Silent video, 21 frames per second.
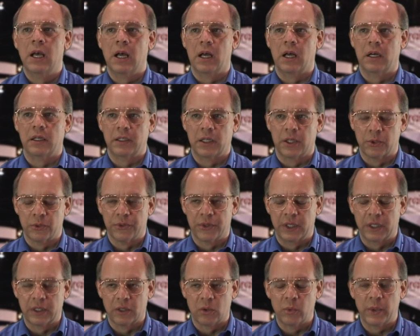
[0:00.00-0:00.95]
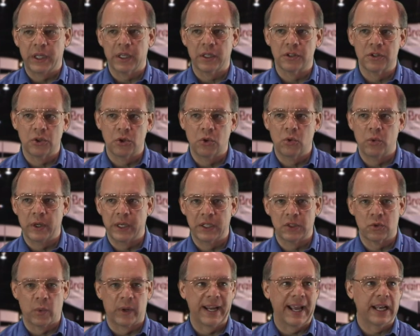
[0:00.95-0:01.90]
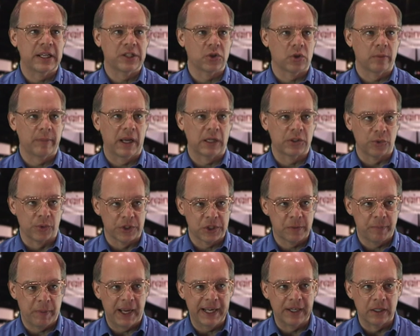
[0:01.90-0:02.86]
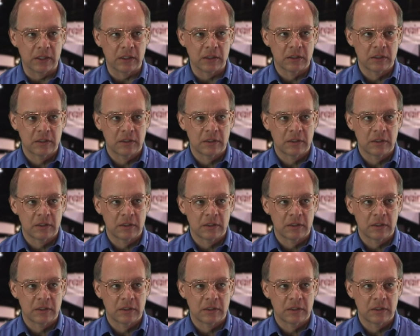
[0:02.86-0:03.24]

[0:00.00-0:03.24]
Another thing that we can do is when ads are about to expire,